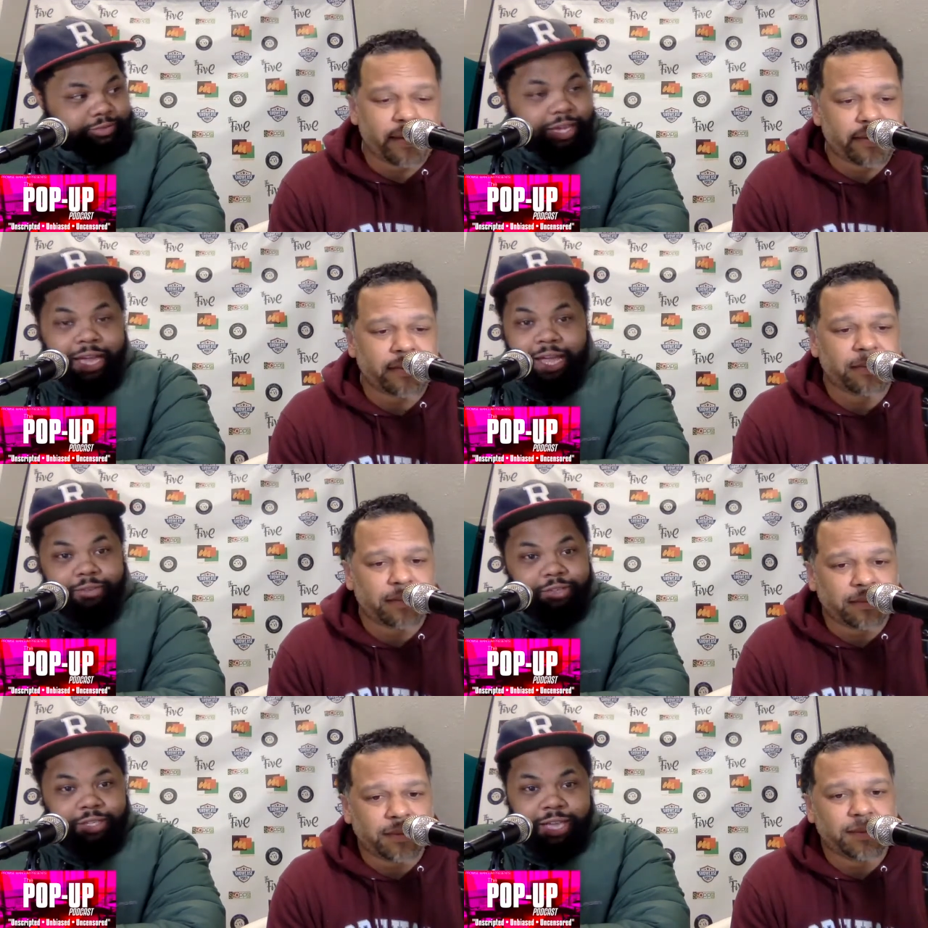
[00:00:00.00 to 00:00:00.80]
Speaker 1: I
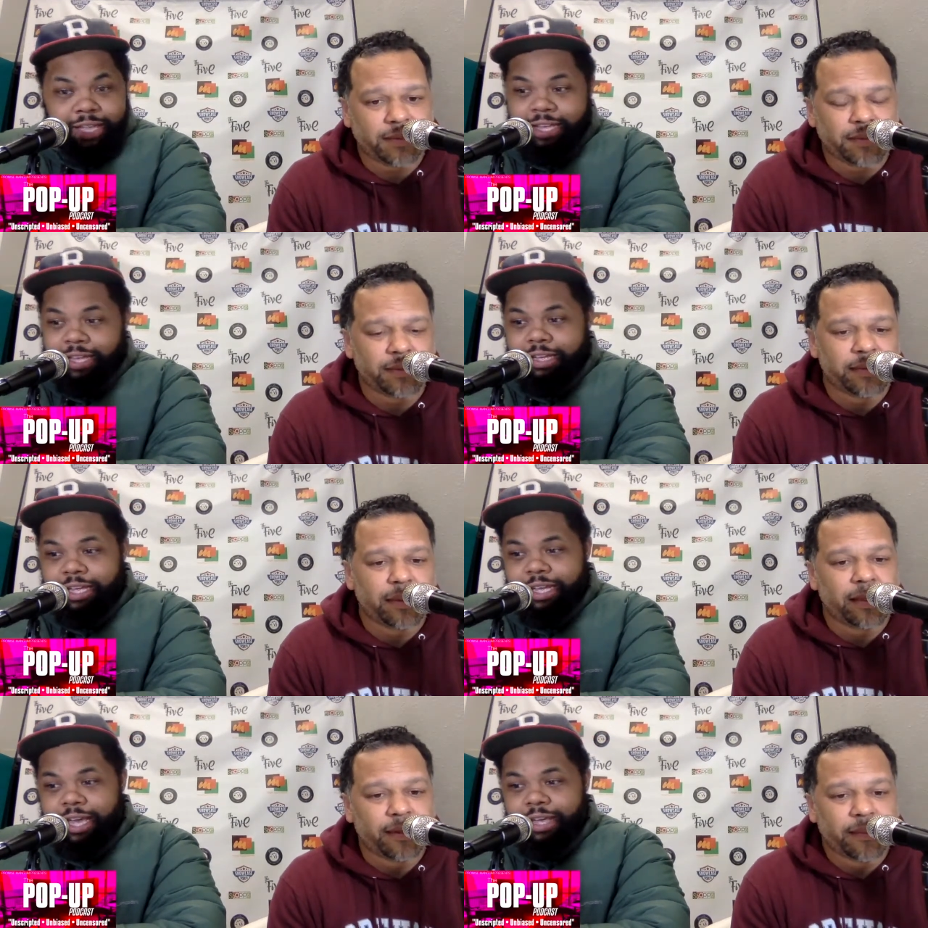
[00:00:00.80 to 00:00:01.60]
haven't, and it,
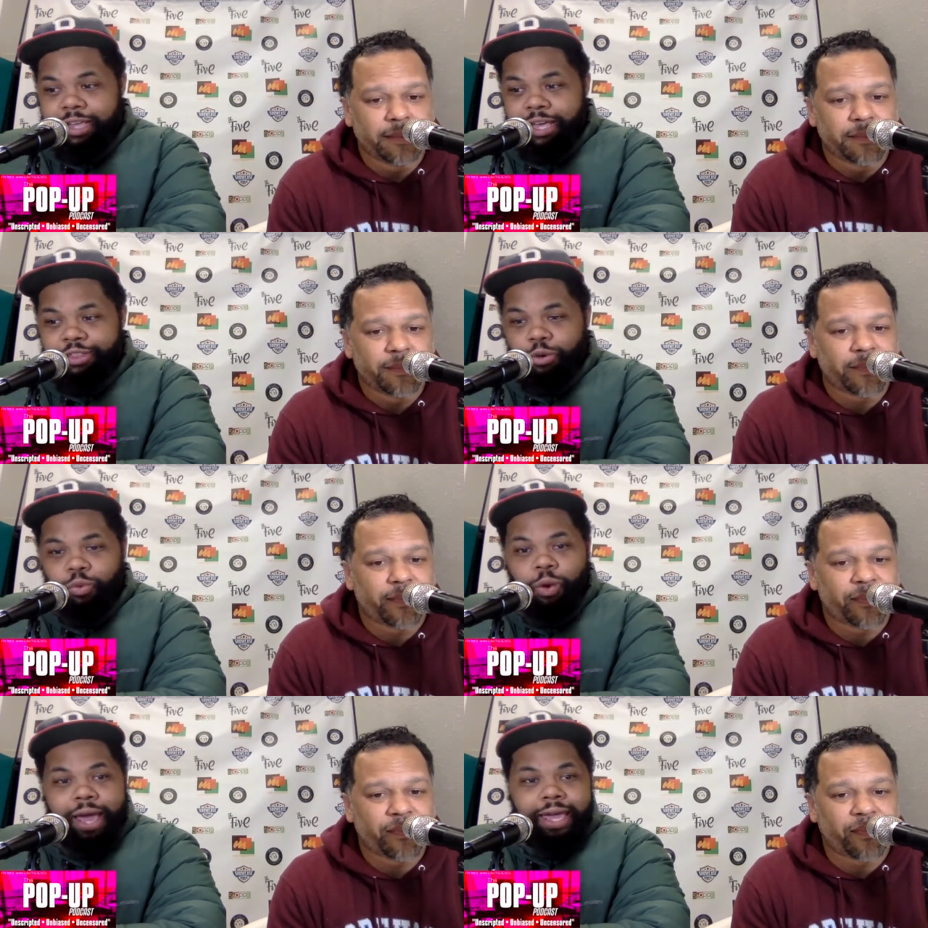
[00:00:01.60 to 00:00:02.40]
it, and and the
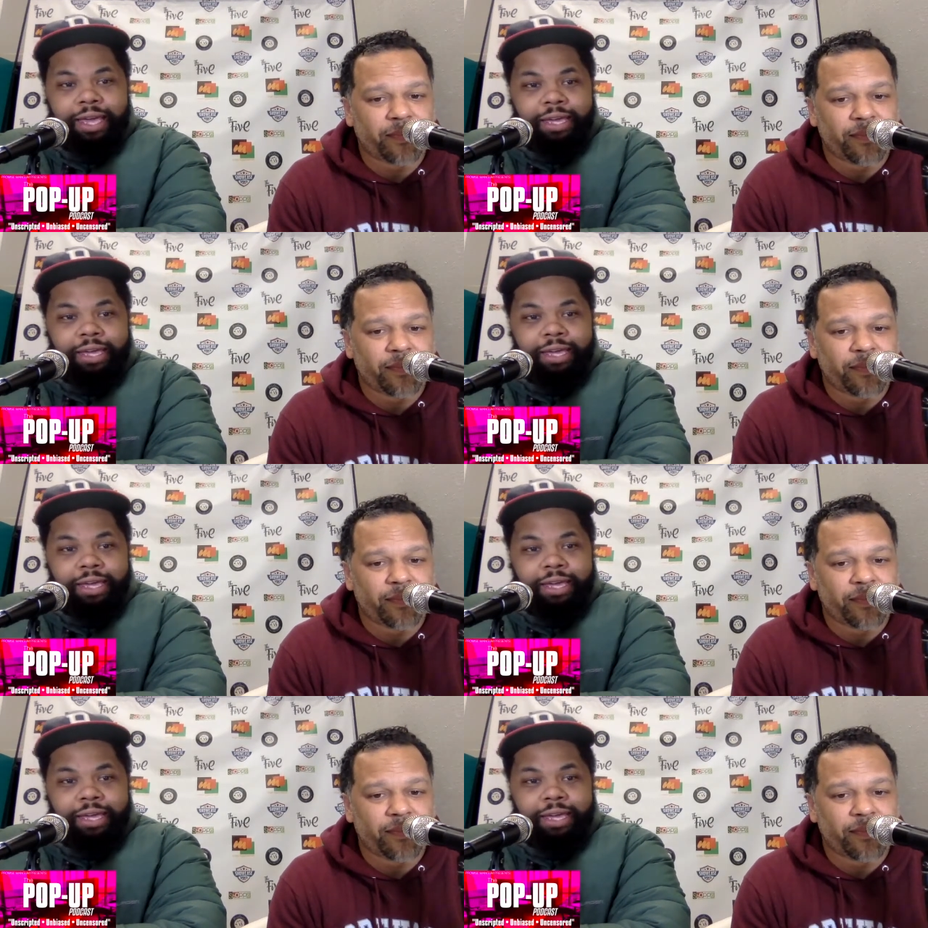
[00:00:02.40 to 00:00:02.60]
way